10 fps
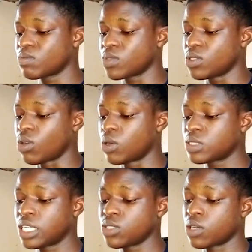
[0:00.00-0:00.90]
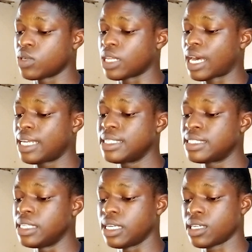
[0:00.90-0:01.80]
Your website URL, add it
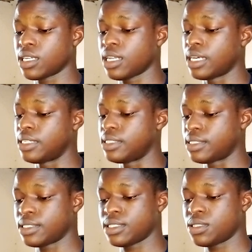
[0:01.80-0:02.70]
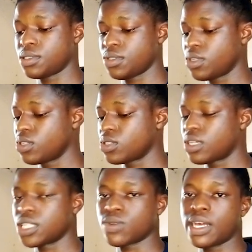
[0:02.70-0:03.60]
here like this.
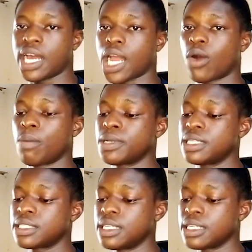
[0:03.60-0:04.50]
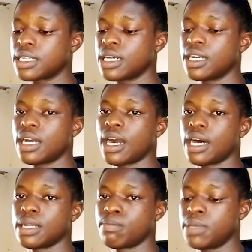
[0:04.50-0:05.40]
That's why I copy this link
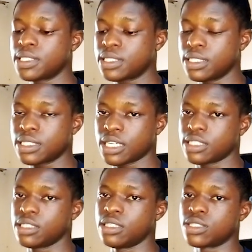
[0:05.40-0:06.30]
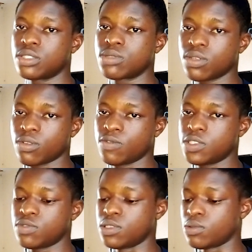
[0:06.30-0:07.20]
and paste it at the description of
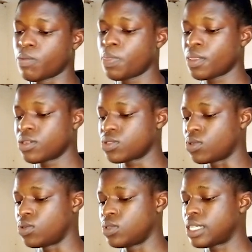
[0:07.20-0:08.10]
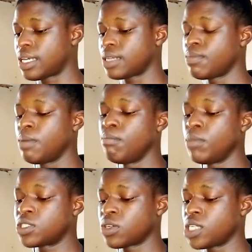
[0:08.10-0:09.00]
this video. So go there,
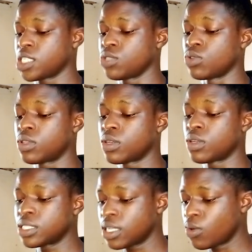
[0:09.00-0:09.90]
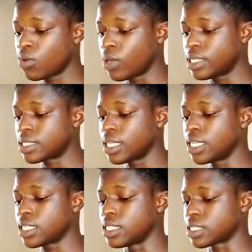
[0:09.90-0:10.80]
make sure that you trace where this
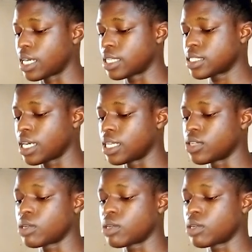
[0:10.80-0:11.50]
link is at and